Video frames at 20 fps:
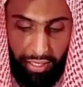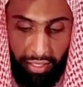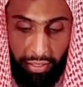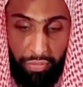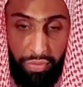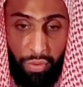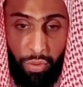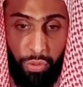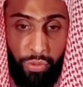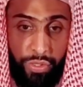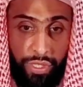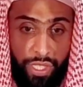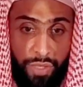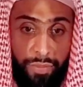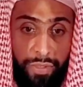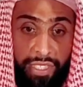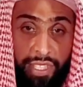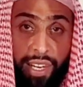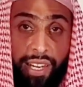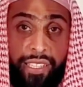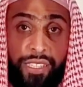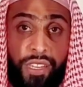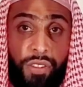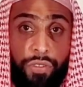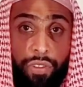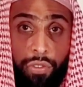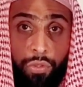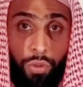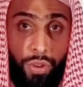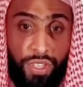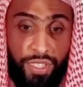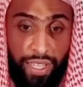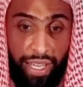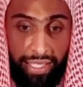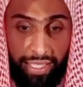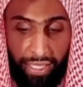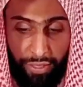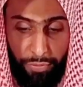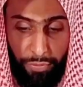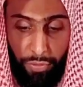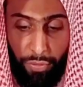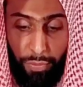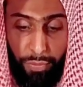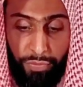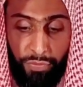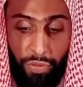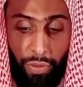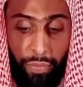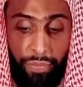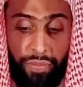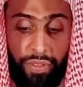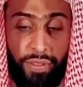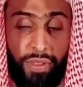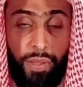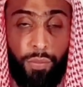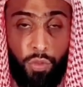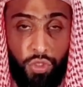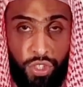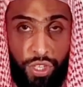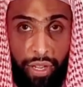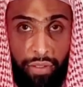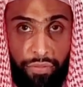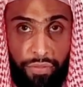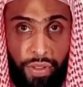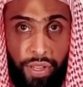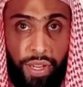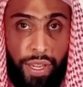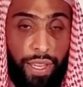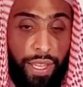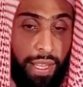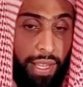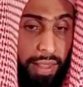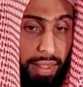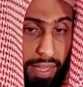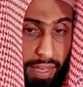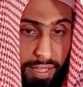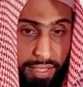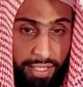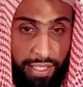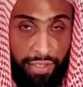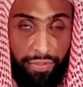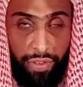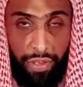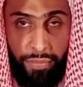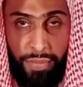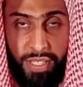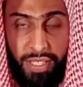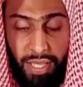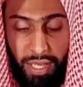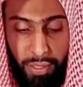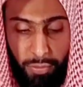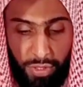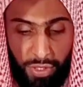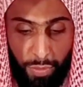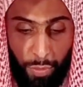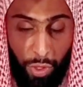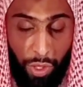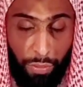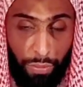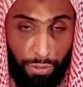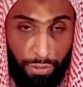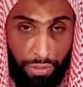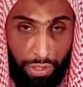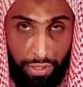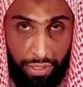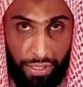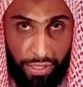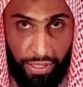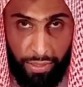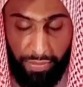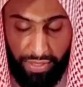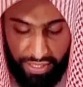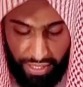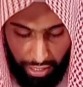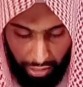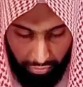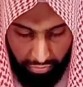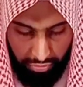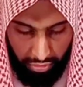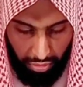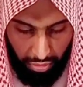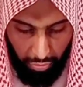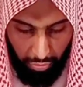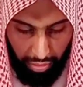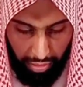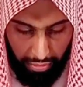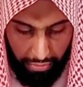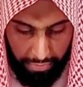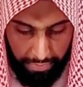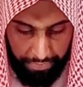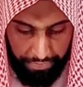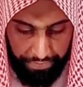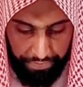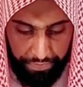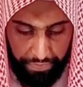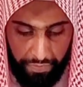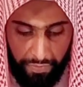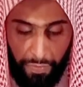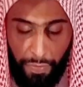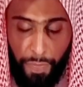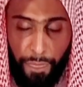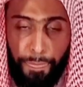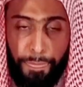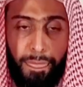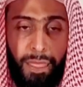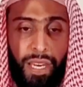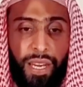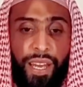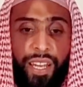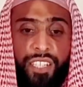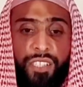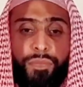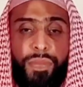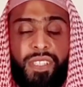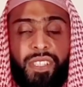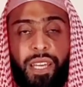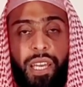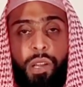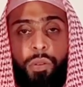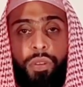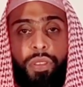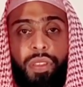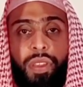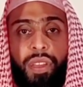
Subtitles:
Of course, this mas'ala is different to reciting from the mushaf. There is a different mas'ala, we spoke about it in the masail of Taraweeh. The last mas'ala